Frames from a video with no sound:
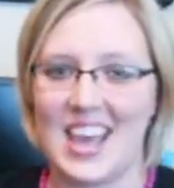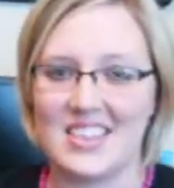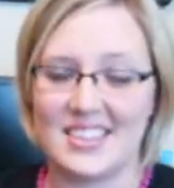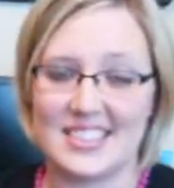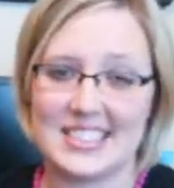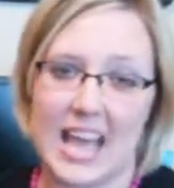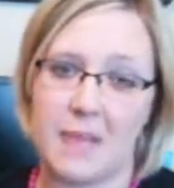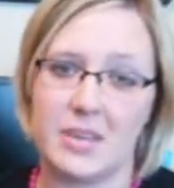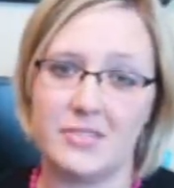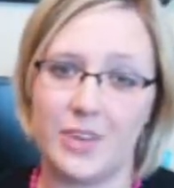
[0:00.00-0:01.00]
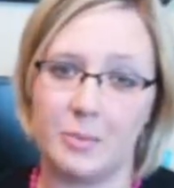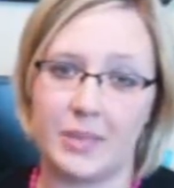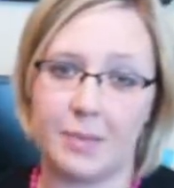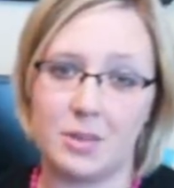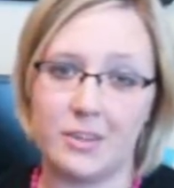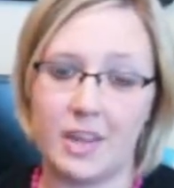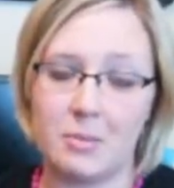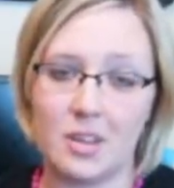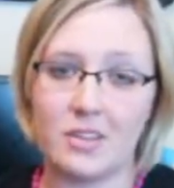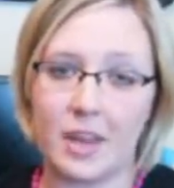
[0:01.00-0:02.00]
this is Amy from
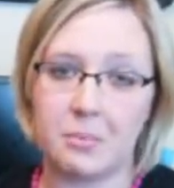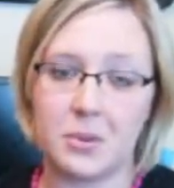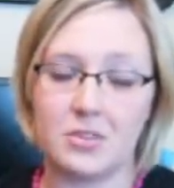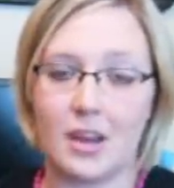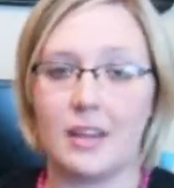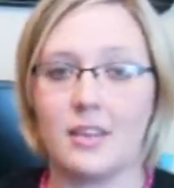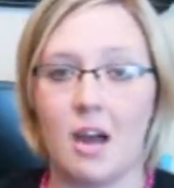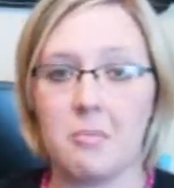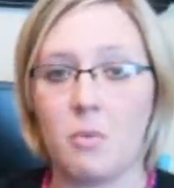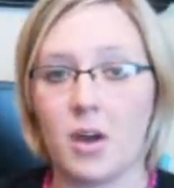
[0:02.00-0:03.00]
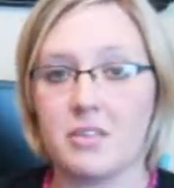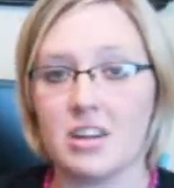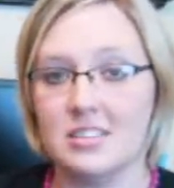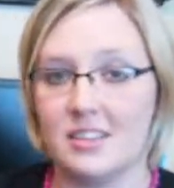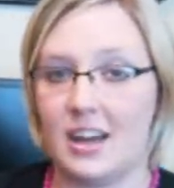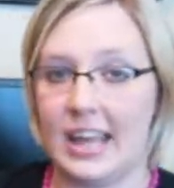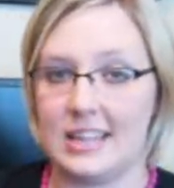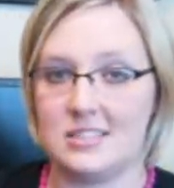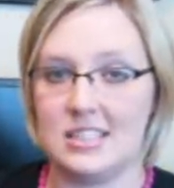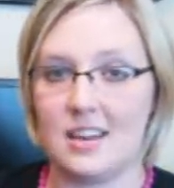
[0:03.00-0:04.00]

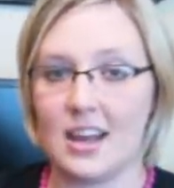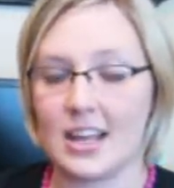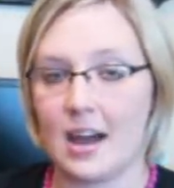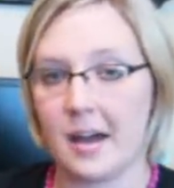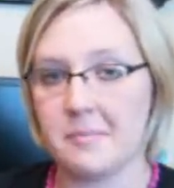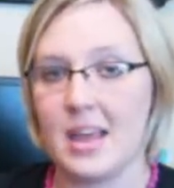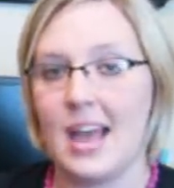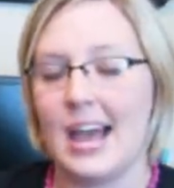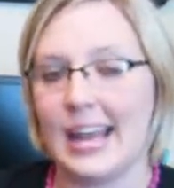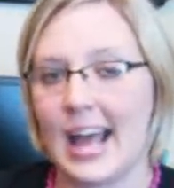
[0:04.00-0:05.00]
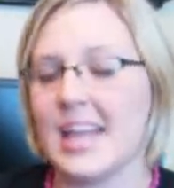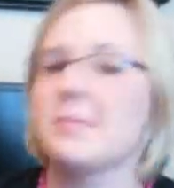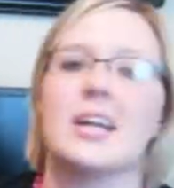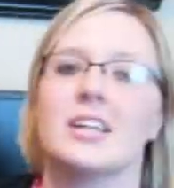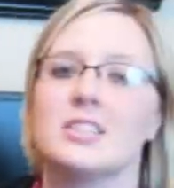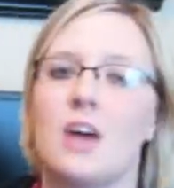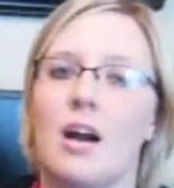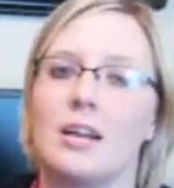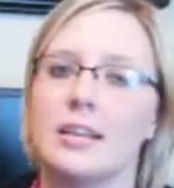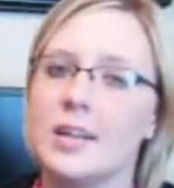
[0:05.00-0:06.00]
www.notmoira.etsy.com, and I am here to
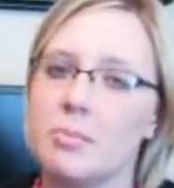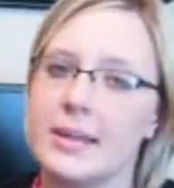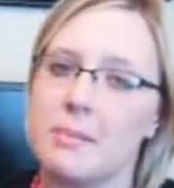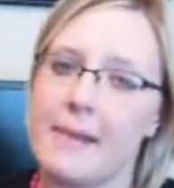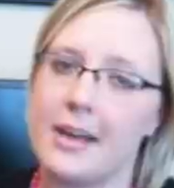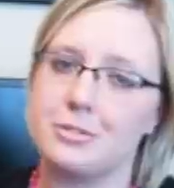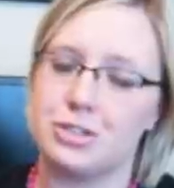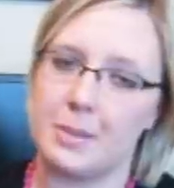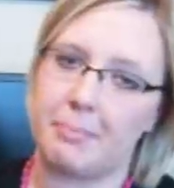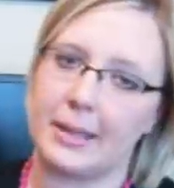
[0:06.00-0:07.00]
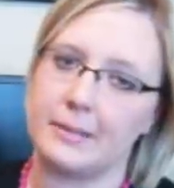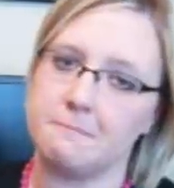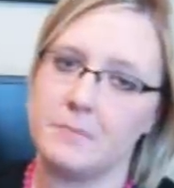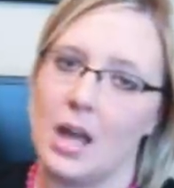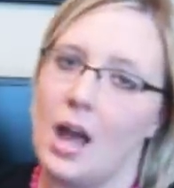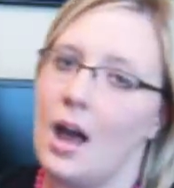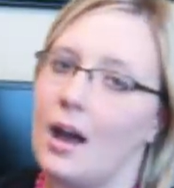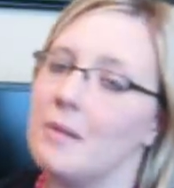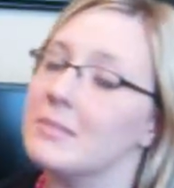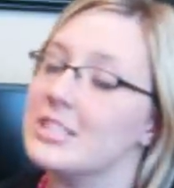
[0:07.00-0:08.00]
talk a little bit about shipping.
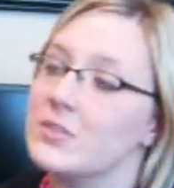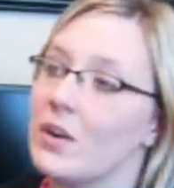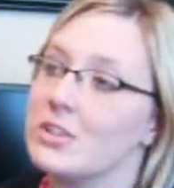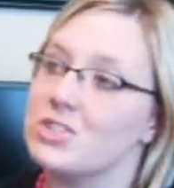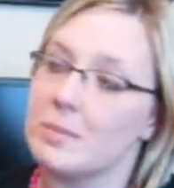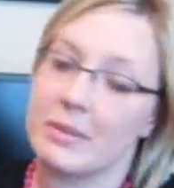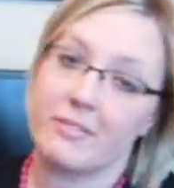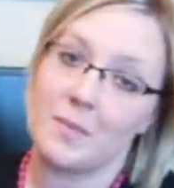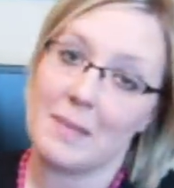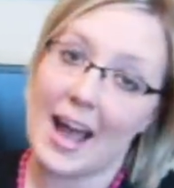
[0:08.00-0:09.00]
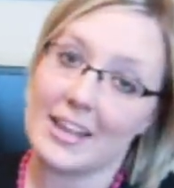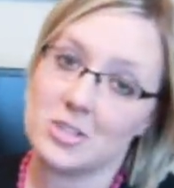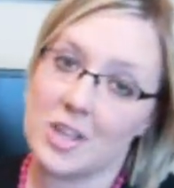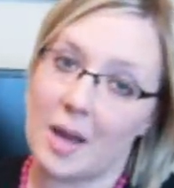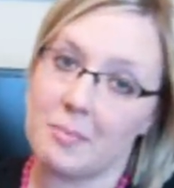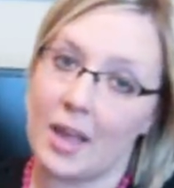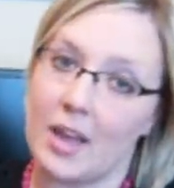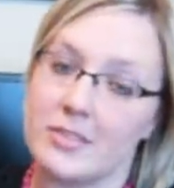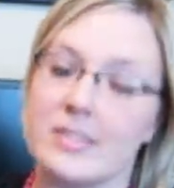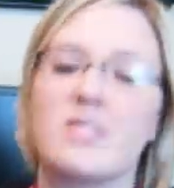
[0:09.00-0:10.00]
As far as shipping from my shop
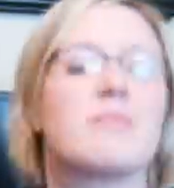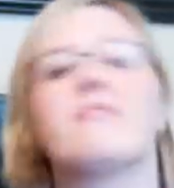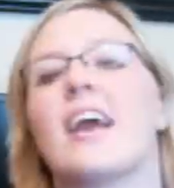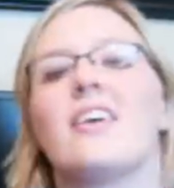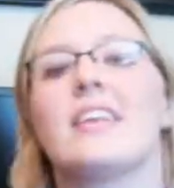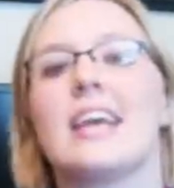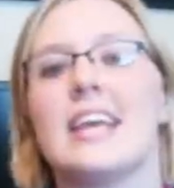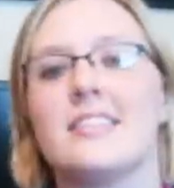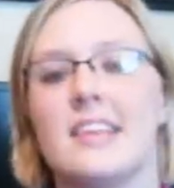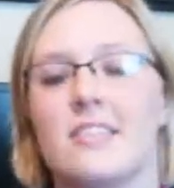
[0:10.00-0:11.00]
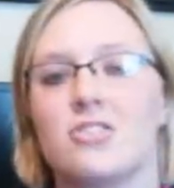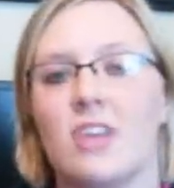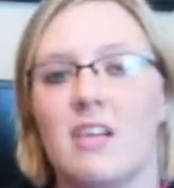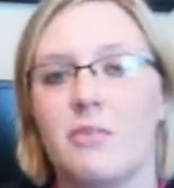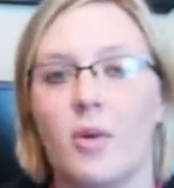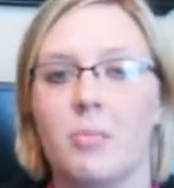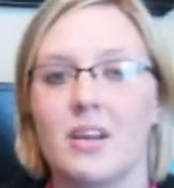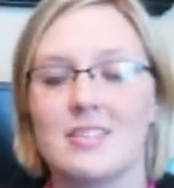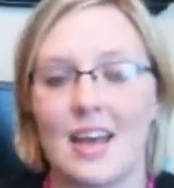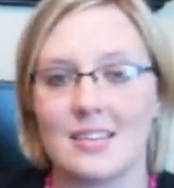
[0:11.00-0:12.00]
goes, it's fairly easy and straightforward
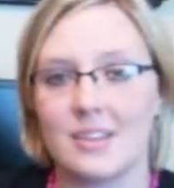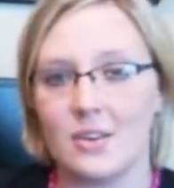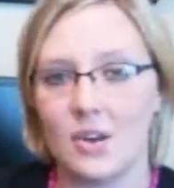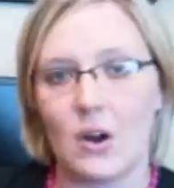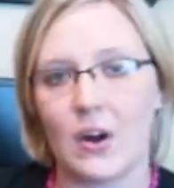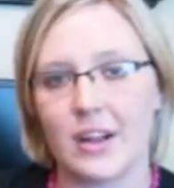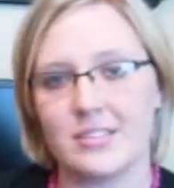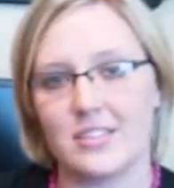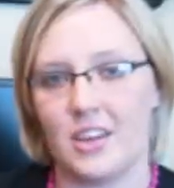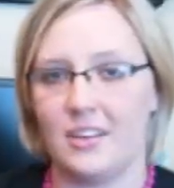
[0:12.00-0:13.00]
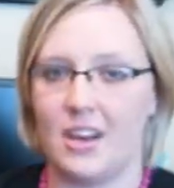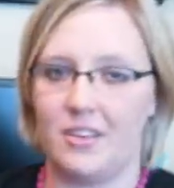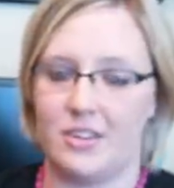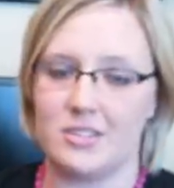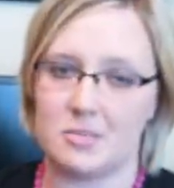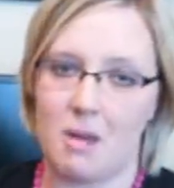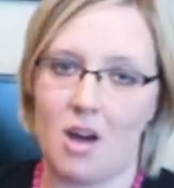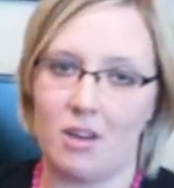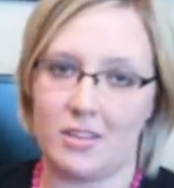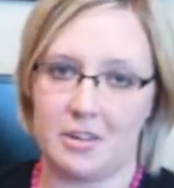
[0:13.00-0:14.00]
because I sell cards, so you know, they're
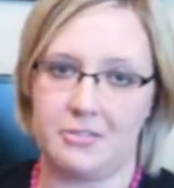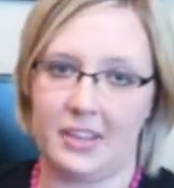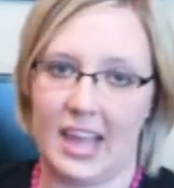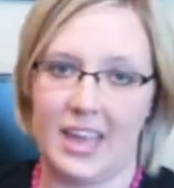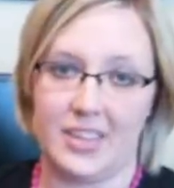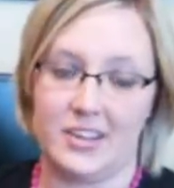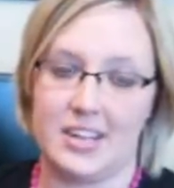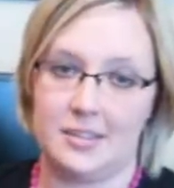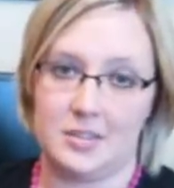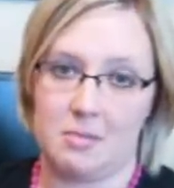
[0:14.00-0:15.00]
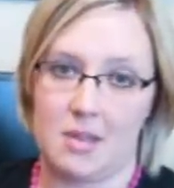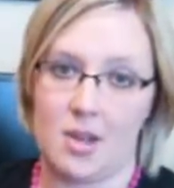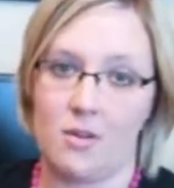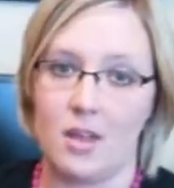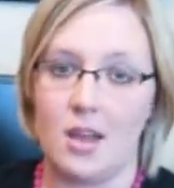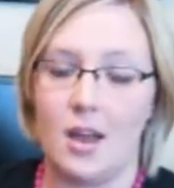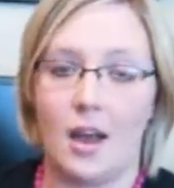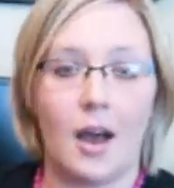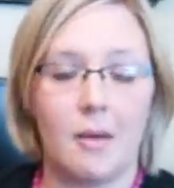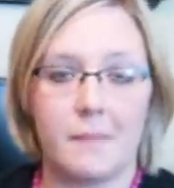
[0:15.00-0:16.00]
small, they're flat, they're easy to mail.
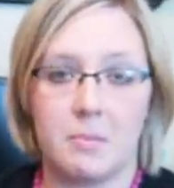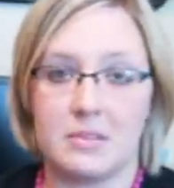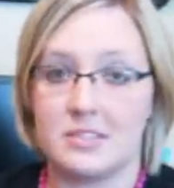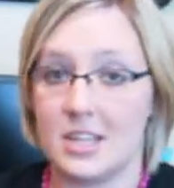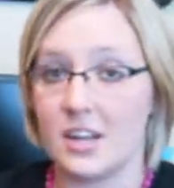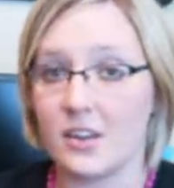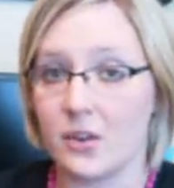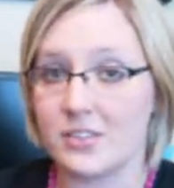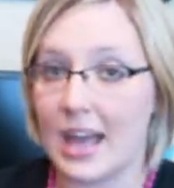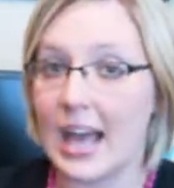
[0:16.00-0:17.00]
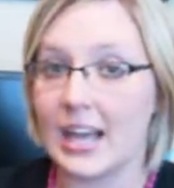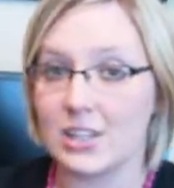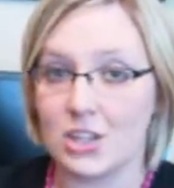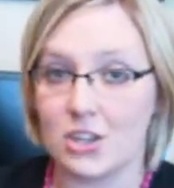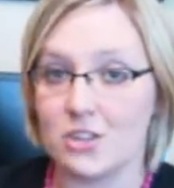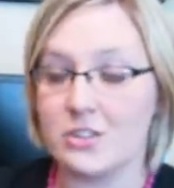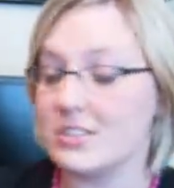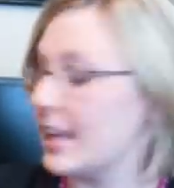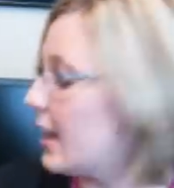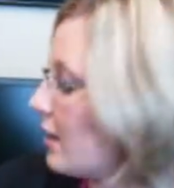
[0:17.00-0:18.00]
The materials I
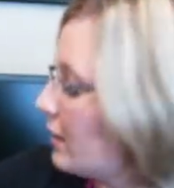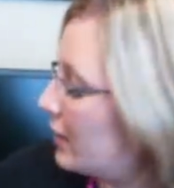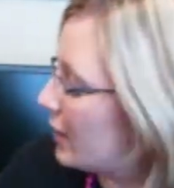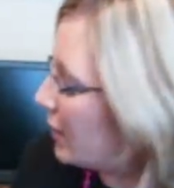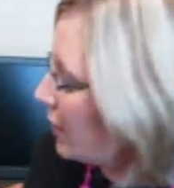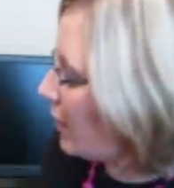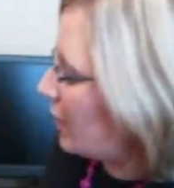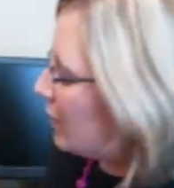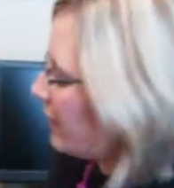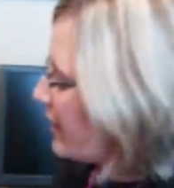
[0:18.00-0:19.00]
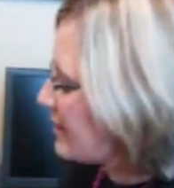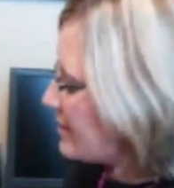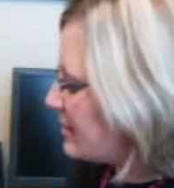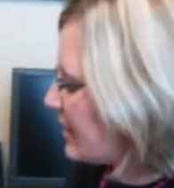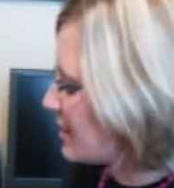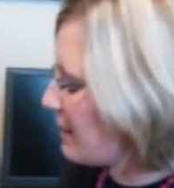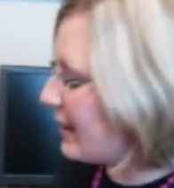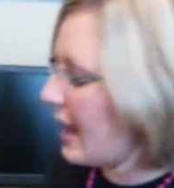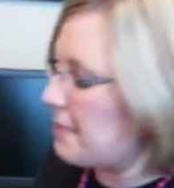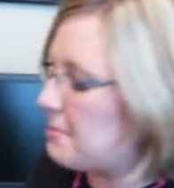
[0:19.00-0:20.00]
use include these
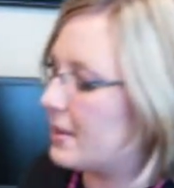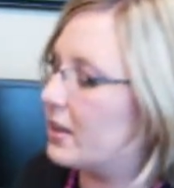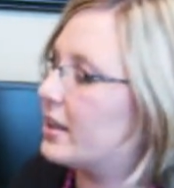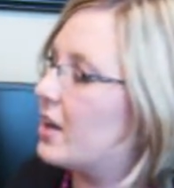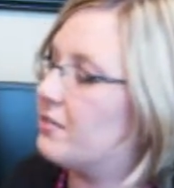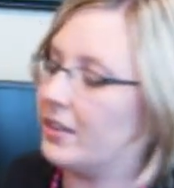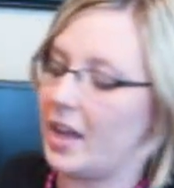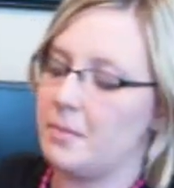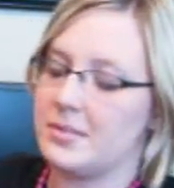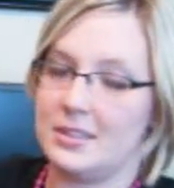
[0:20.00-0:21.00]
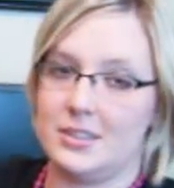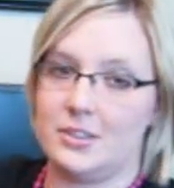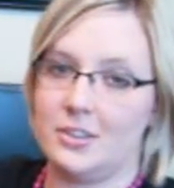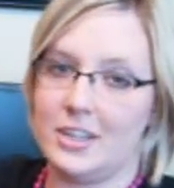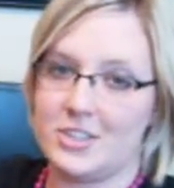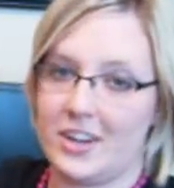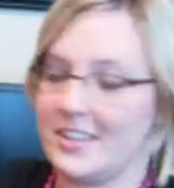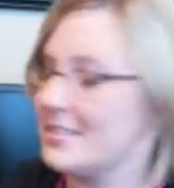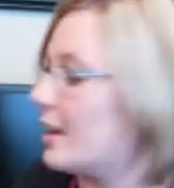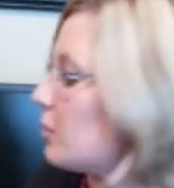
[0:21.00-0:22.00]
6x9 mm envelopes and little
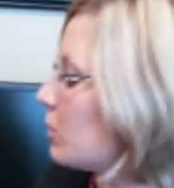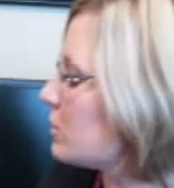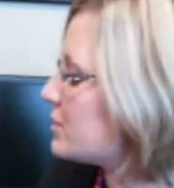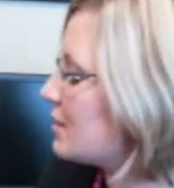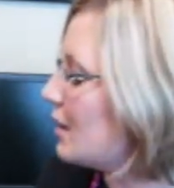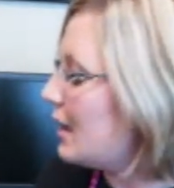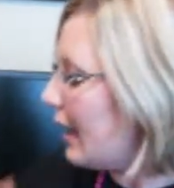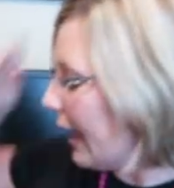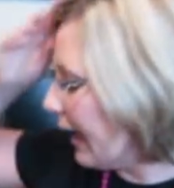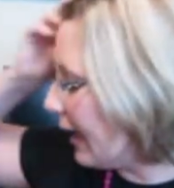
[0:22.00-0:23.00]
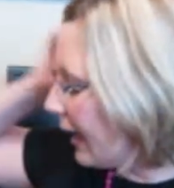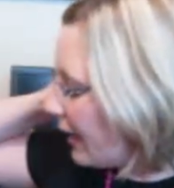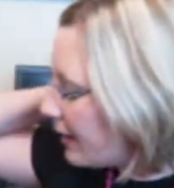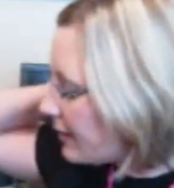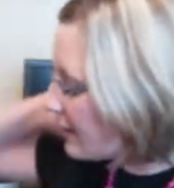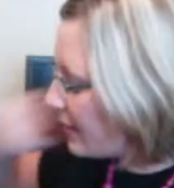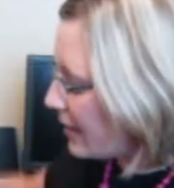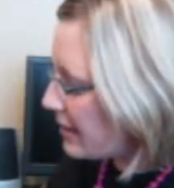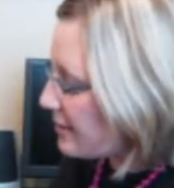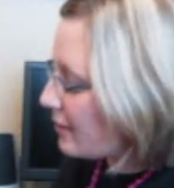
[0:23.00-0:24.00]
address labels, and
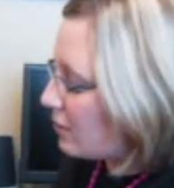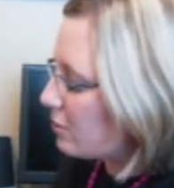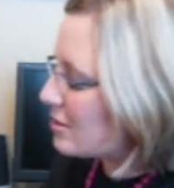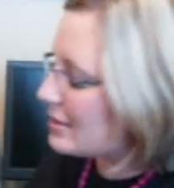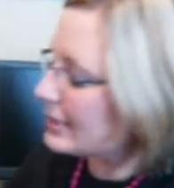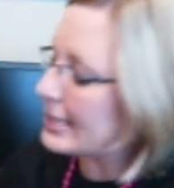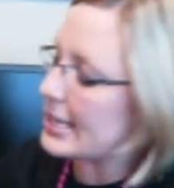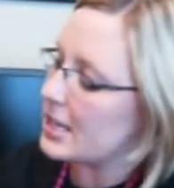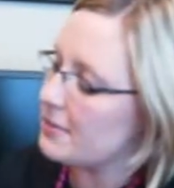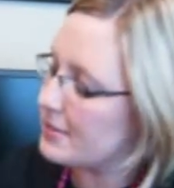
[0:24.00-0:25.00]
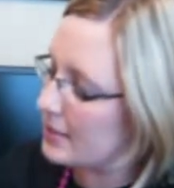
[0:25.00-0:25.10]
these little sleeves.